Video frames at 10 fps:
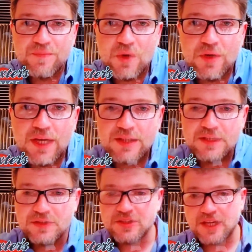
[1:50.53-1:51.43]
Okay, they
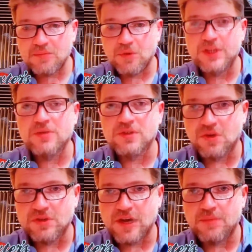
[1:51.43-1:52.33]
just had breathers
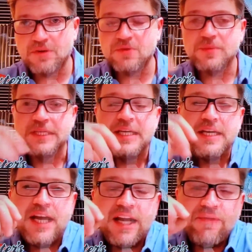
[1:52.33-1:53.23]
on top of them.
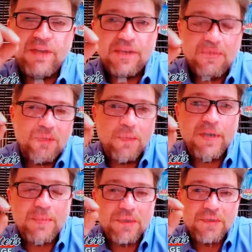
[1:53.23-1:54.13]
And if any of you
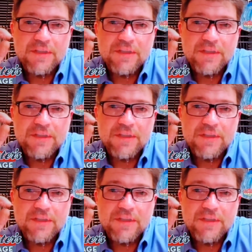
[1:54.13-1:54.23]
remember,